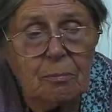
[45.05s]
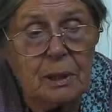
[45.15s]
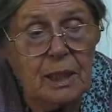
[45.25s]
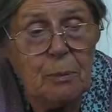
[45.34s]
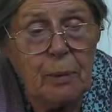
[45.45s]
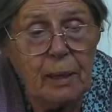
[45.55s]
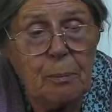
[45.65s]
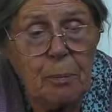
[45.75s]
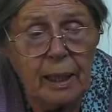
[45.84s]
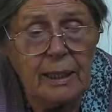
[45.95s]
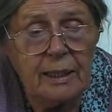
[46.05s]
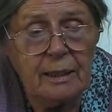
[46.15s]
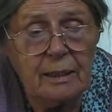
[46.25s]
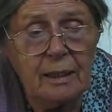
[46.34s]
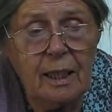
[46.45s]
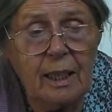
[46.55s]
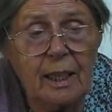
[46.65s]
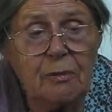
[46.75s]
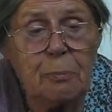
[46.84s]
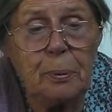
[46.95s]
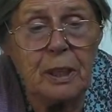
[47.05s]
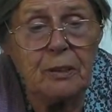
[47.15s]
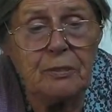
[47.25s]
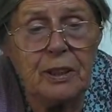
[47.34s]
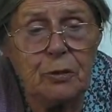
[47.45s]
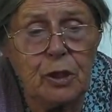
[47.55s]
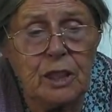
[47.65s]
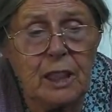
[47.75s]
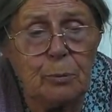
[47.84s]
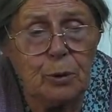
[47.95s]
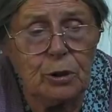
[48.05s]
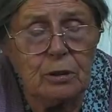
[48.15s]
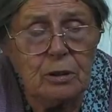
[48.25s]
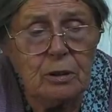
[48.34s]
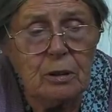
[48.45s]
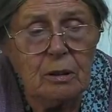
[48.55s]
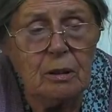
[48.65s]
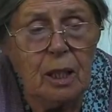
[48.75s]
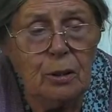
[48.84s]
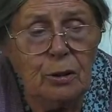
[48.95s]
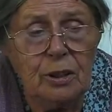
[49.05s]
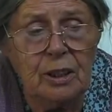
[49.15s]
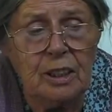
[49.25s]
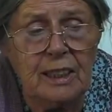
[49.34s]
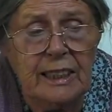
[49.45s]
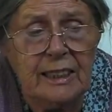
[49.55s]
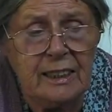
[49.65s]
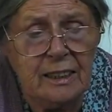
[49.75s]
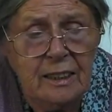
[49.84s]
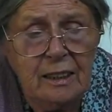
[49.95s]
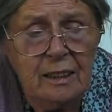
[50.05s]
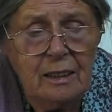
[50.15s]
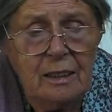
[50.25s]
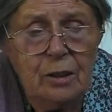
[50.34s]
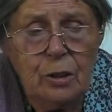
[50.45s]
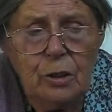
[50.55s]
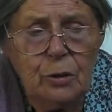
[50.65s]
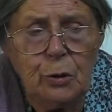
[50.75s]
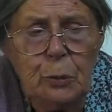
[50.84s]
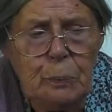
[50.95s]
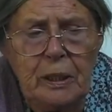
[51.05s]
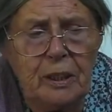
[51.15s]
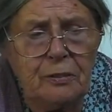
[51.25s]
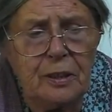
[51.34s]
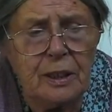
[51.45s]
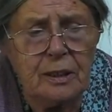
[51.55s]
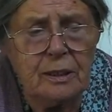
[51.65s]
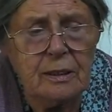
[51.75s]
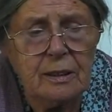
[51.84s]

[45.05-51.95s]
But in my mind, I have perfect reception. Loud and clear. Too perfect.